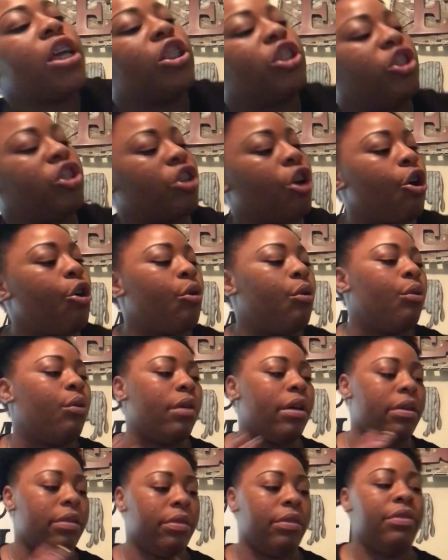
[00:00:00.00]

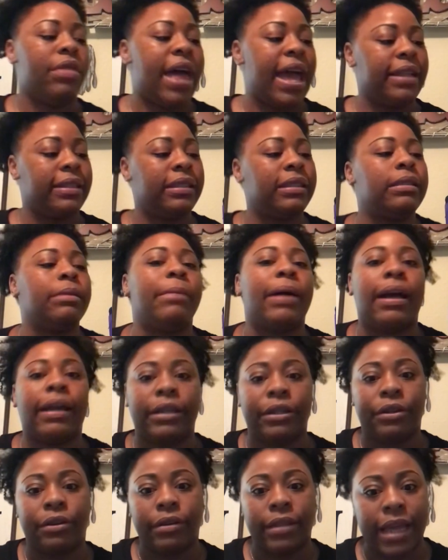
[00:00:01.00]
So that's the
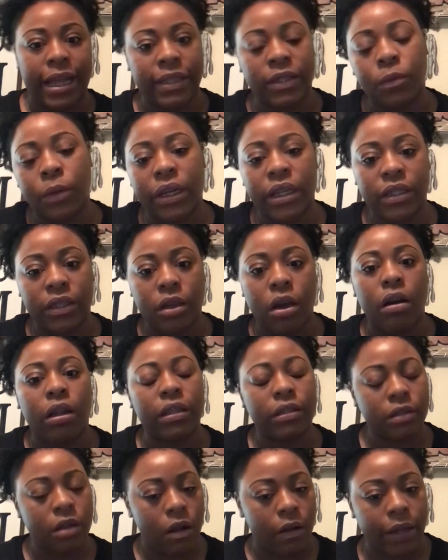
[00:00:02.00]
binder. That's what it's called.
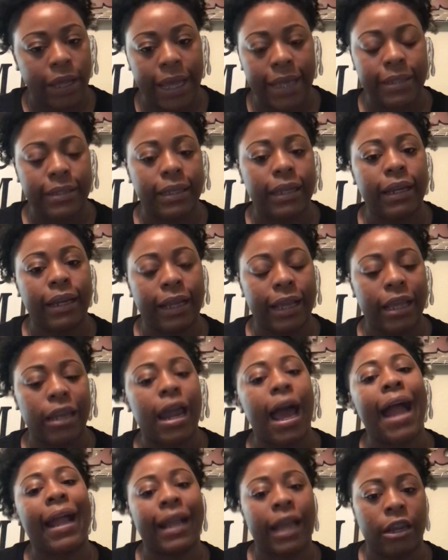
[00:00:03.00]
It's called CaseIt, and again,
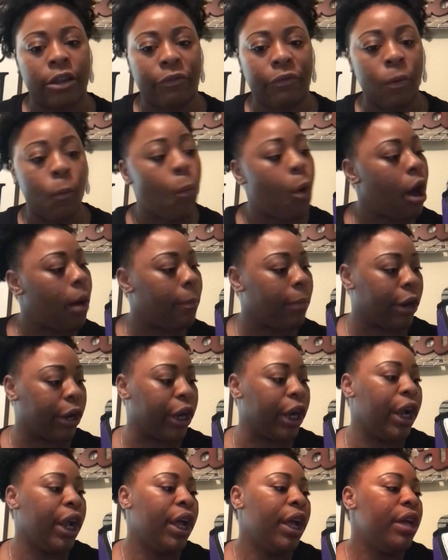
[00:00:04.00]
I got it from
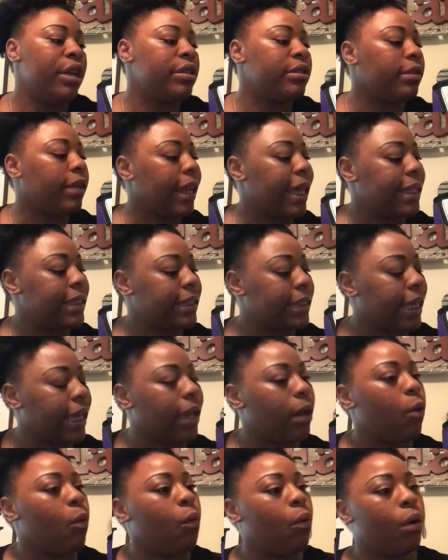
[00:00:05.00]
Walmart. So let's
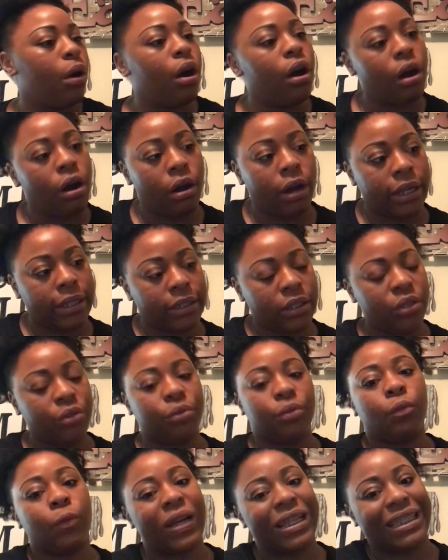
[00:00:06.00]
get on
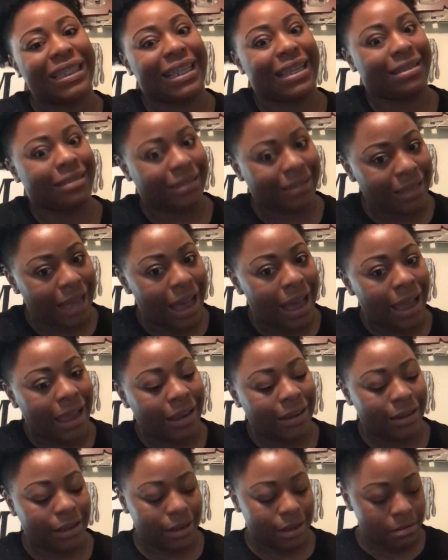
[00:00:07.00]
to what's
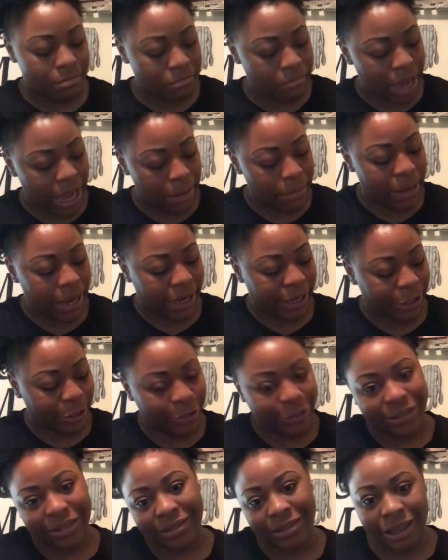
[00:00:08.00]
inside my
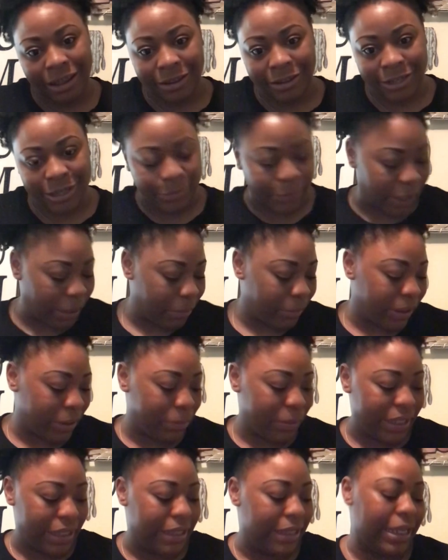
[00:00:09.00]
binder, the Saunders family
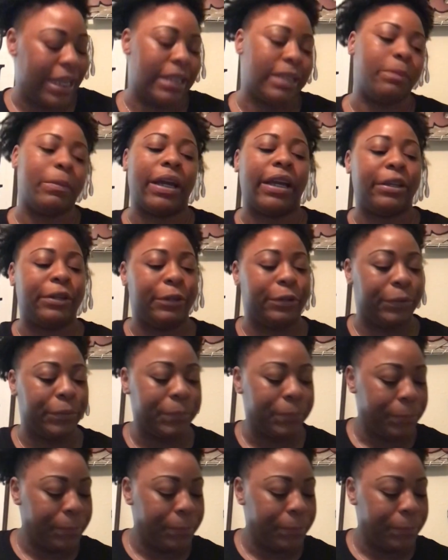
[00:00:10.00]
PCS binder.